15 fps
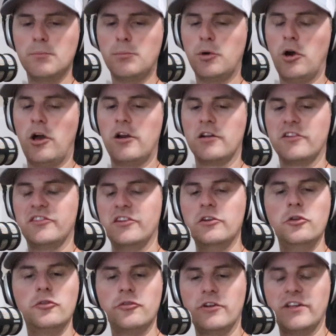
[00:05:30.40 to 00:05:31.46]
products and
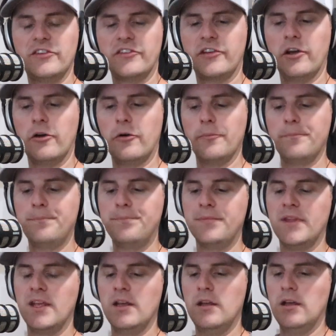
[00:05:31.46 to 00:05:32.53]
nutrients go.
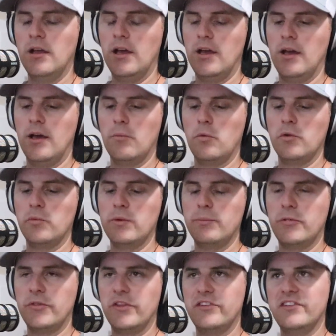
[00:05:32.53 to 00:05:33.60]
When we
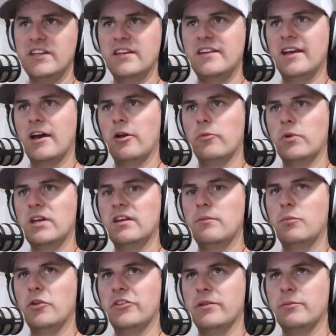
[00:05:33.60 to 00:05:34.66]
put the seed down, we
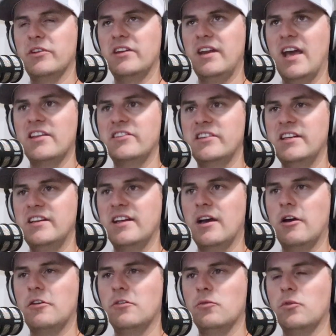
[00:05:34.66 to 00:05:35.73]
did put some tenacity
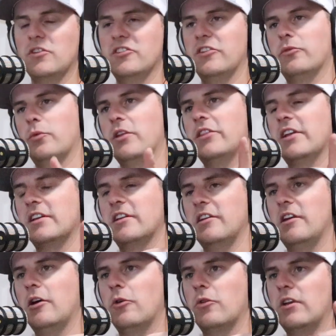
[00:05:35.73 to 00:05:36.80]
down, which is one thing to
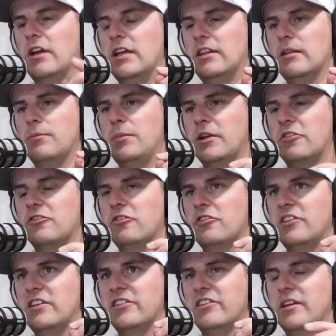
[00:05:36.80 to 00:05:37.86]
note. In the
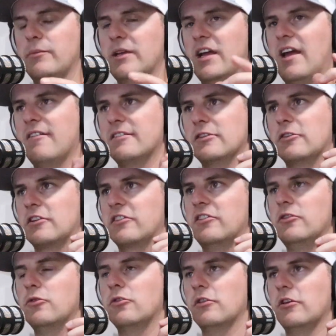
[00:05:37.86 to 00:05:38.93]
pictures he sent me, I haven't looked
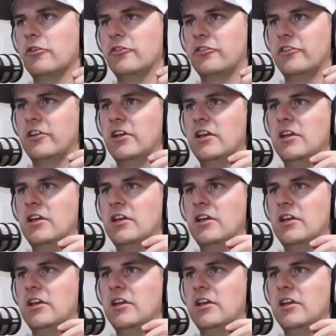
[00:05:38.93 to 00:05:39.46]
too close,